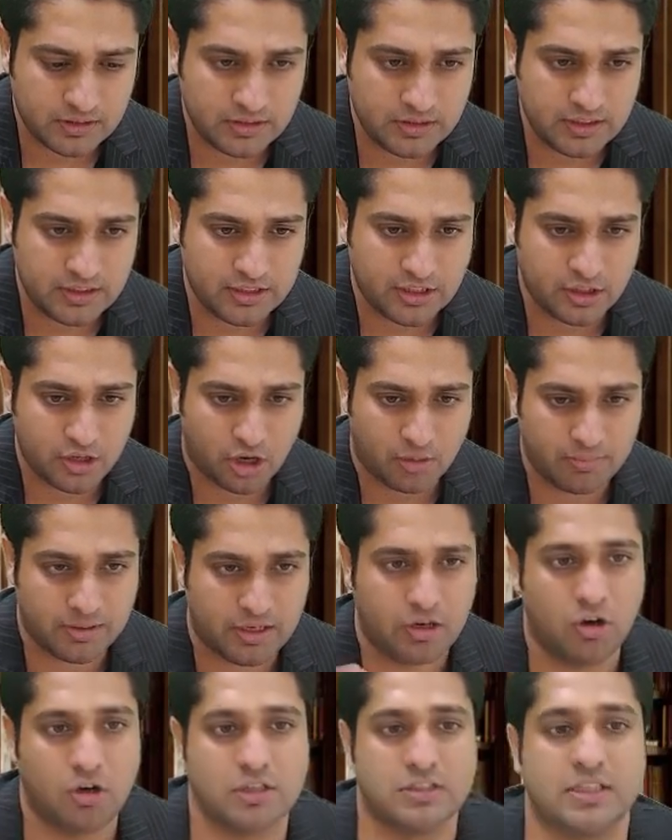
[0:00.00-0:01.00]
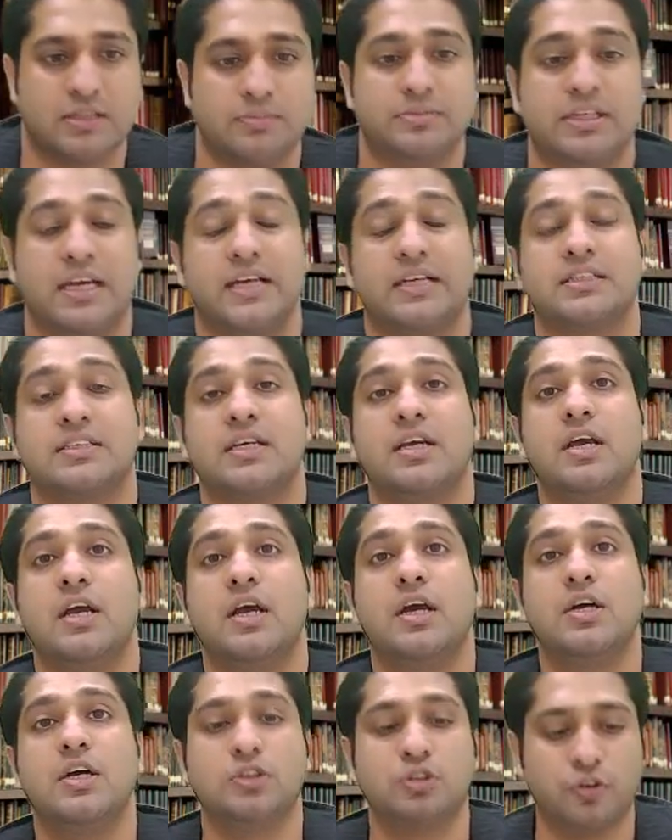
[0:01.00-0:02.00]
economic law subjects.
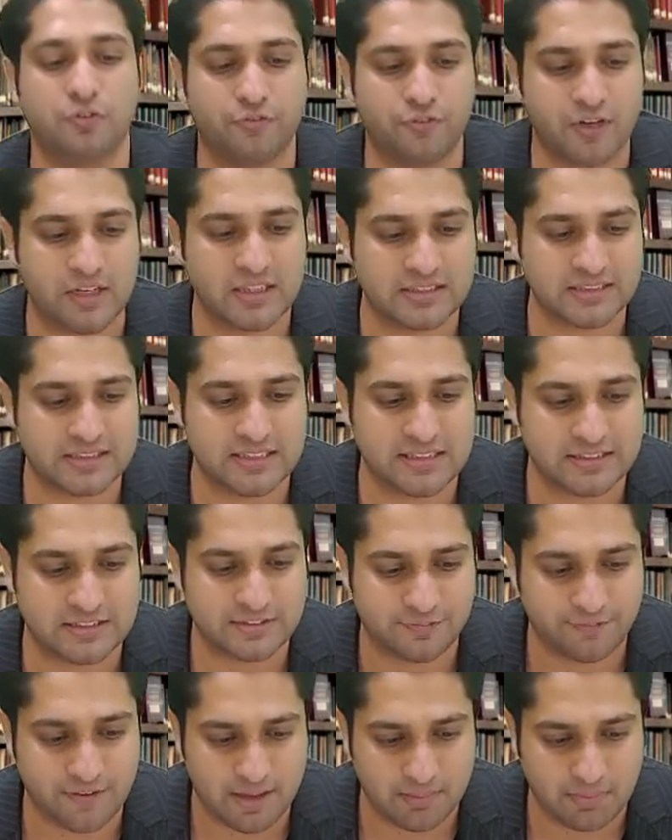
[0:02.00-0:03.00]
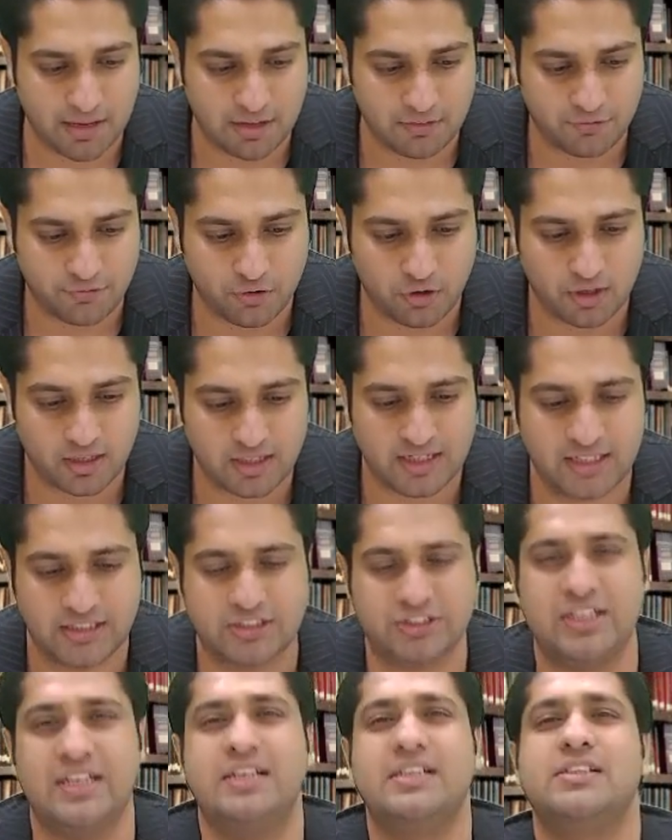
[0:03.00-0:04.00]
So first is FEMA, foreign
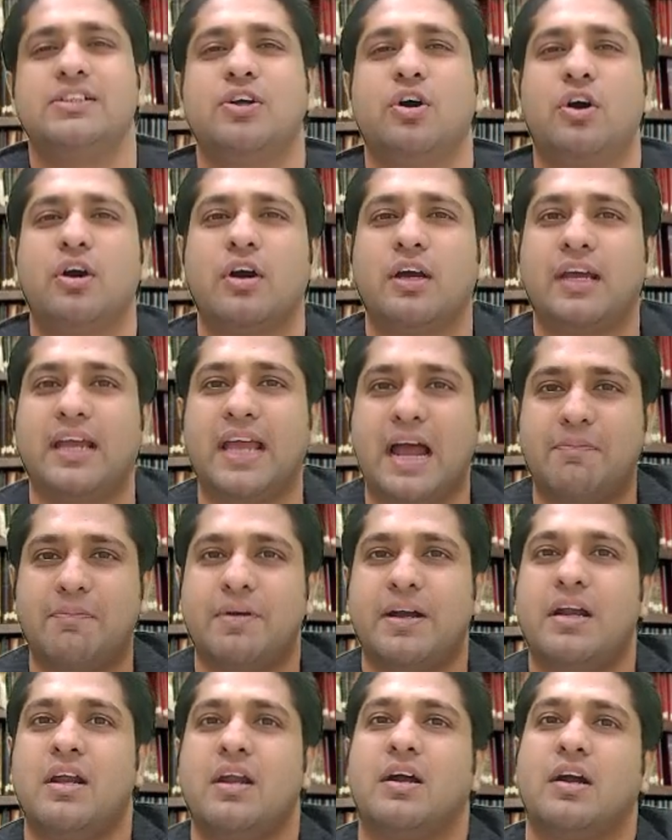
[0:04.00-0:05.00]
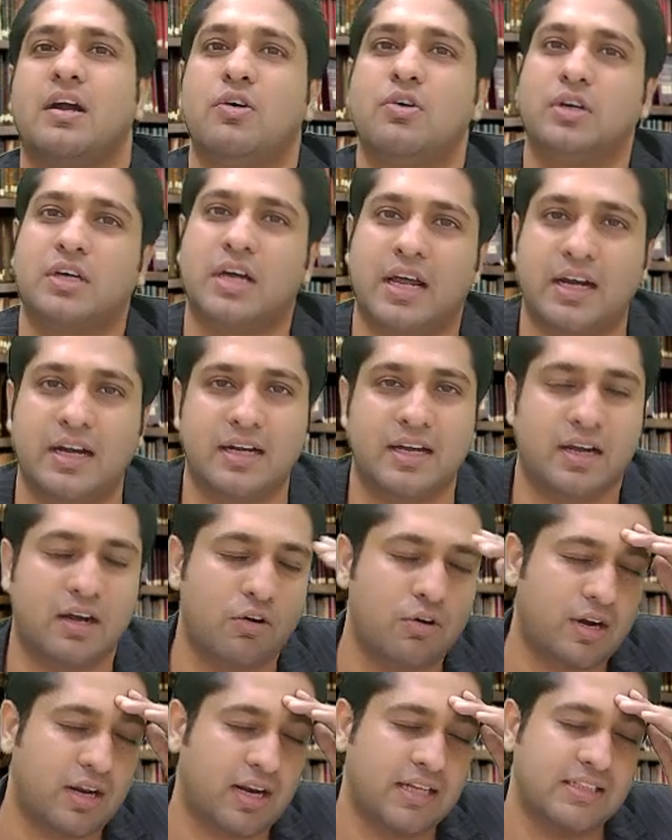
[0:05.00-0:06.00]
exchange. Your capital account, current
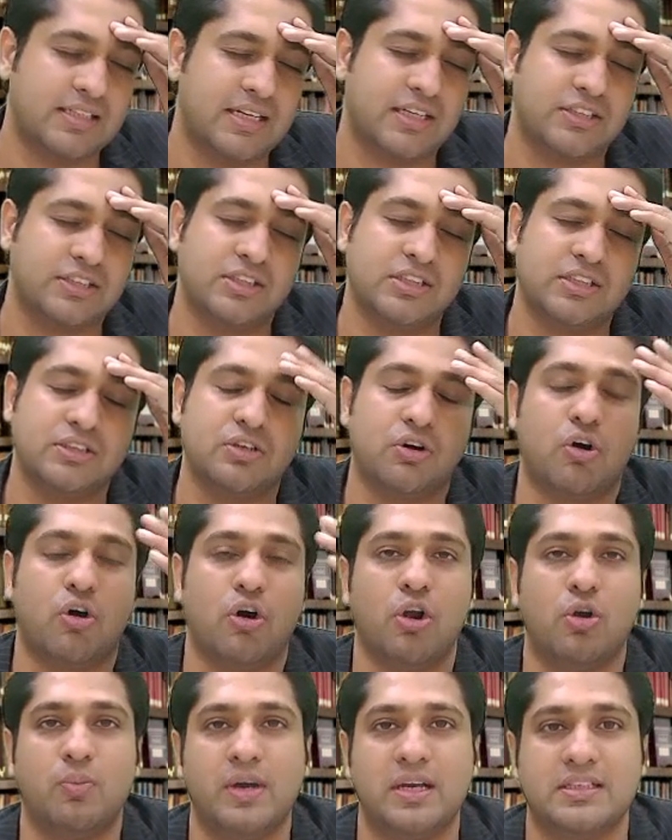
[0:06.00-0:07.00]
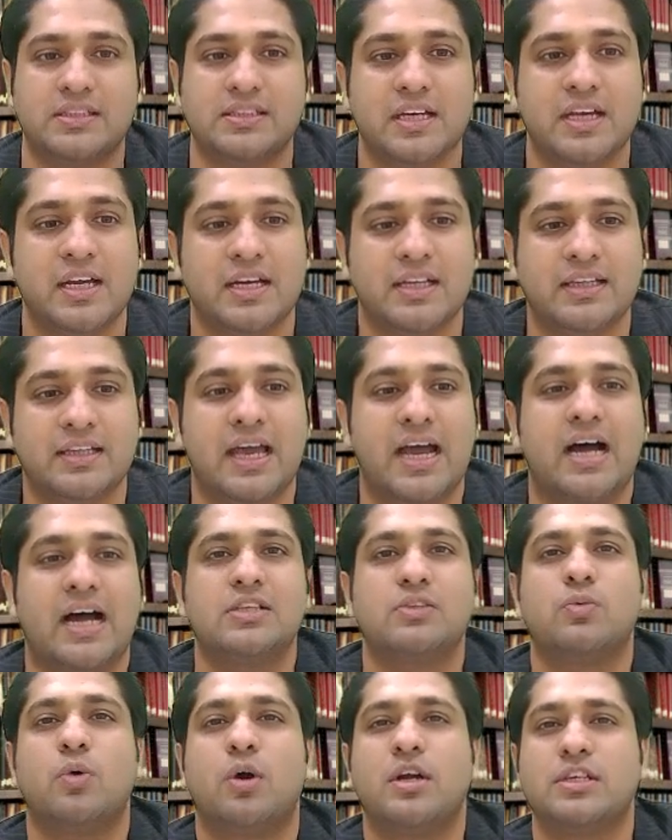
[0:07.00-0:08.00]
account transaction is always, they
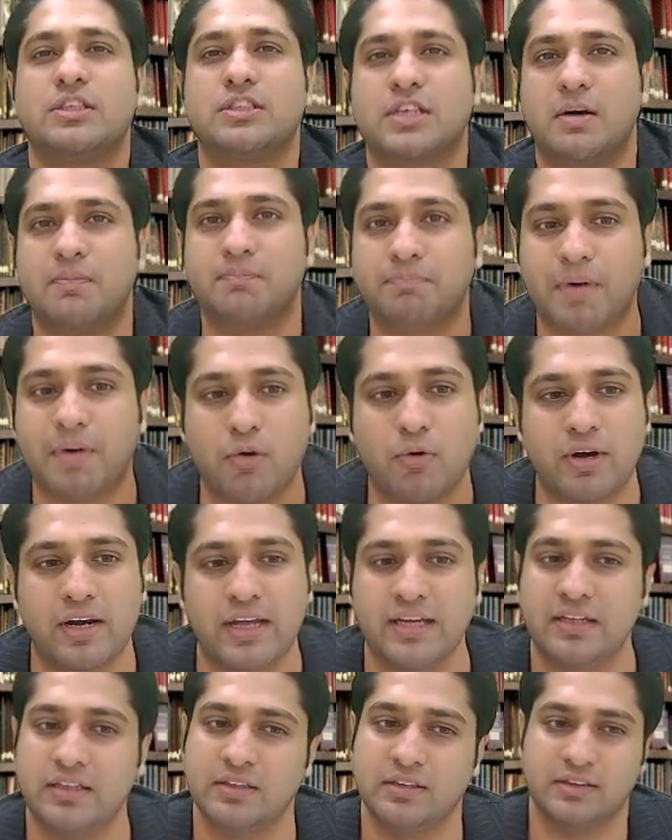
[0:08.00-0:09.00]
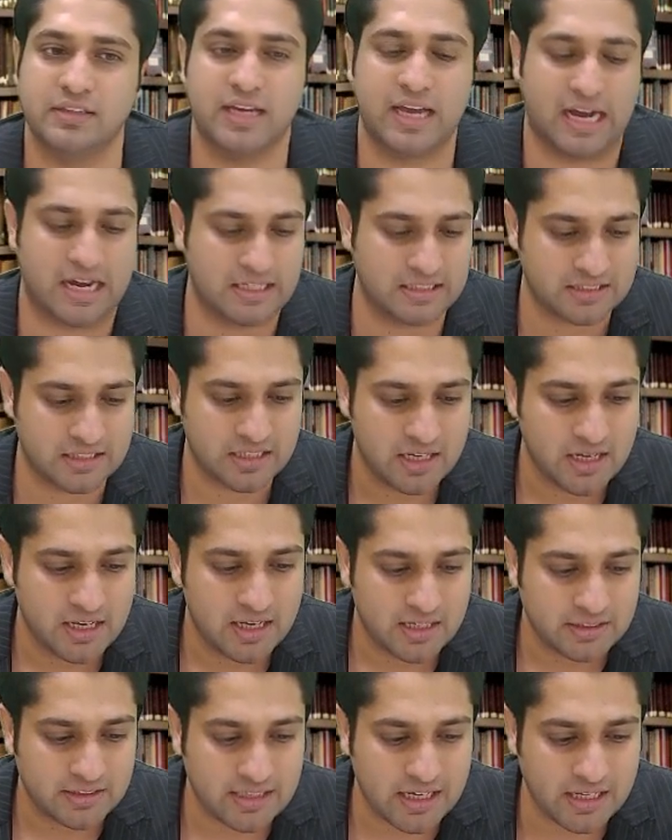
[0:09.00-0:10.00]
ask what is compounding, they ask.
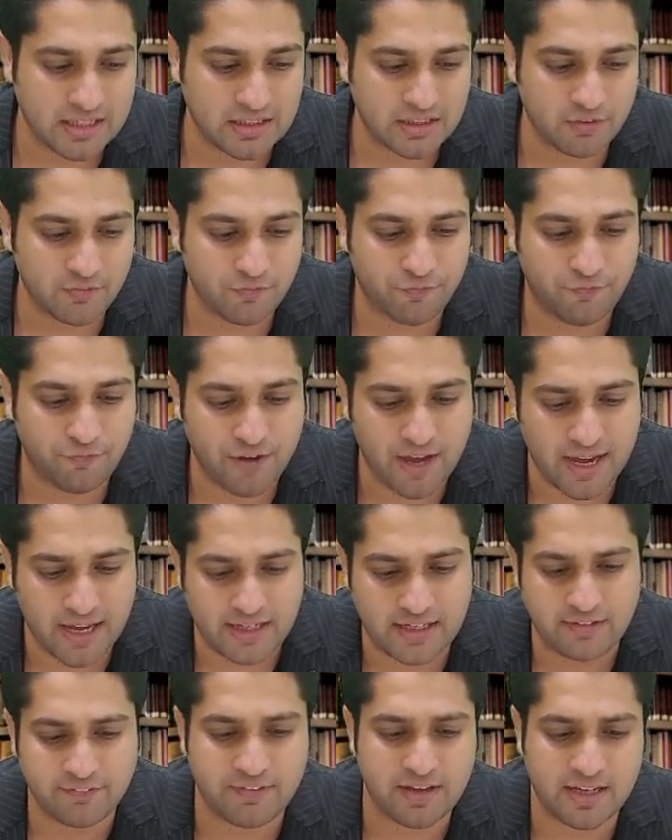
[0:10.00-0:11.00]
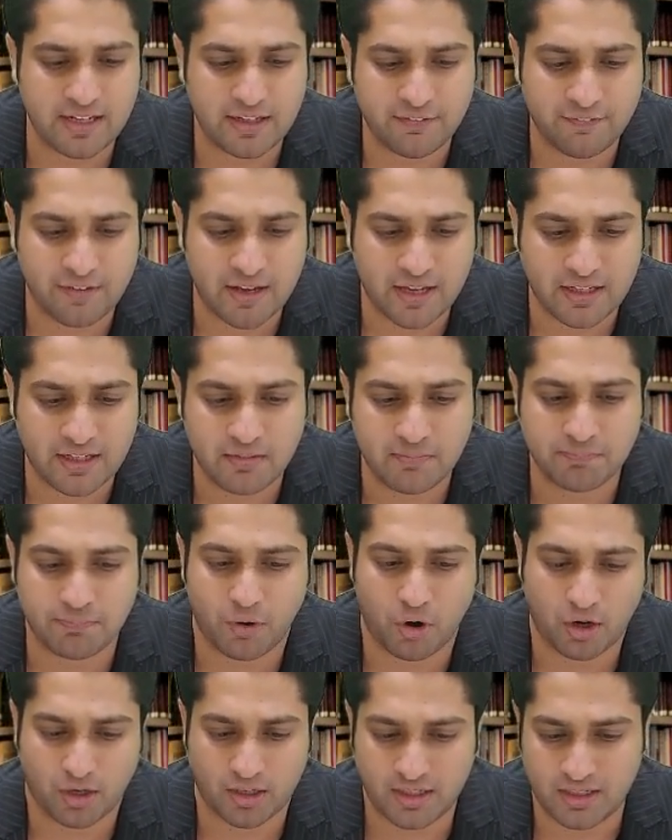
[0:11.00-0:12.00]
Then very, very, very
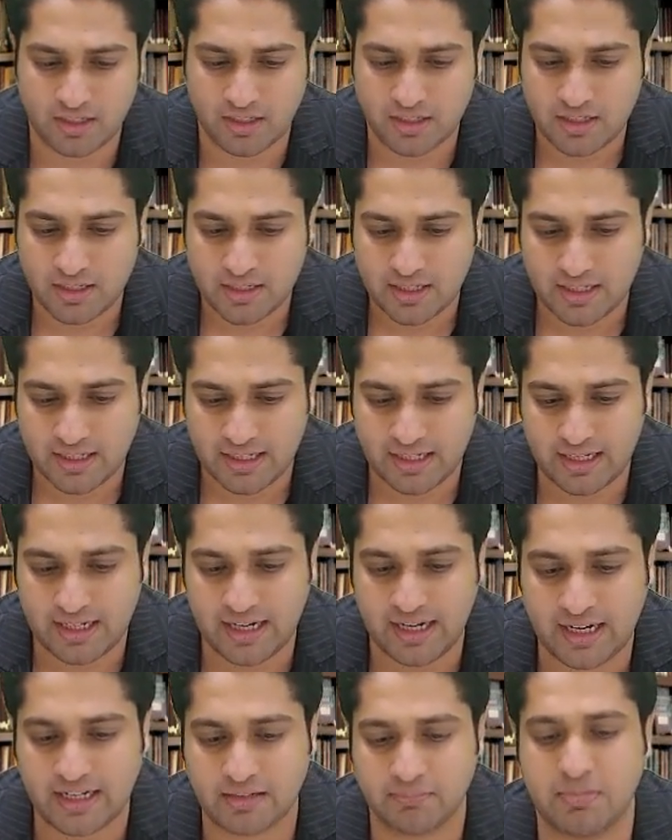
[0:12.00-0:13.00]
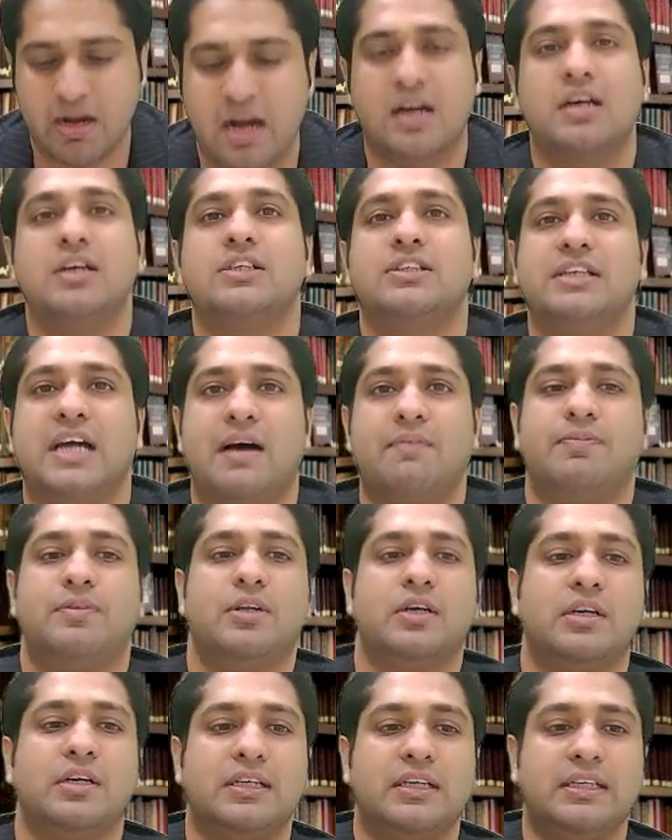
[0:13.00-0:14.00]
important, 8 marker
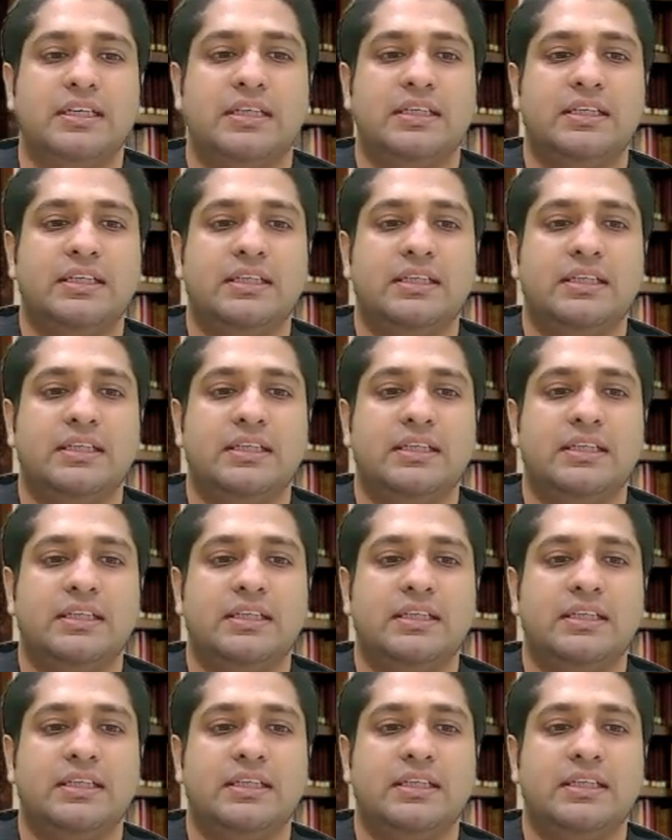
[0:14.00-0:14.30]
chapter,